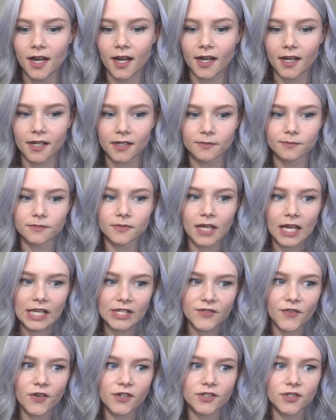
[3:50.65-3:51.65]

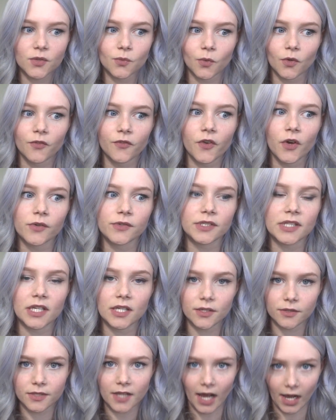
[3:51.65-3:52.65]
As far as the wolf goes, they
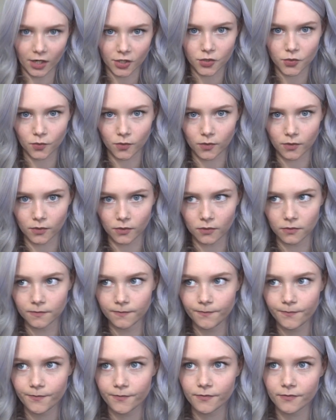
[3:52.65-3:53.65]
used actual
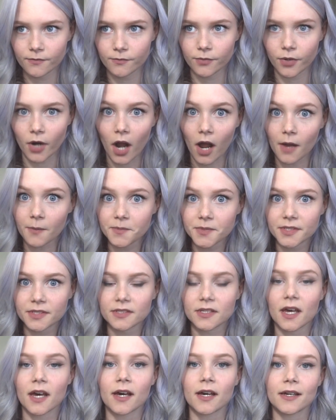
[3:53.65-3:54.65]

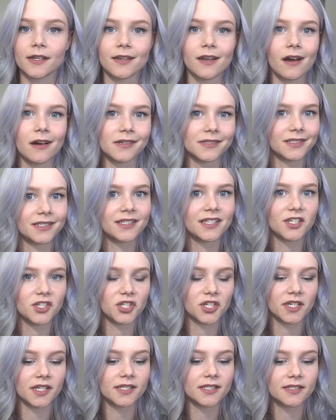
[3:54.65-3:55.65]
props, not
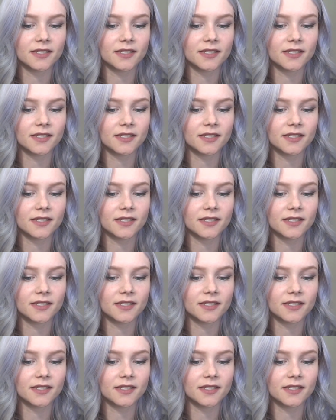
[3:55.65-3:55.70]
CG.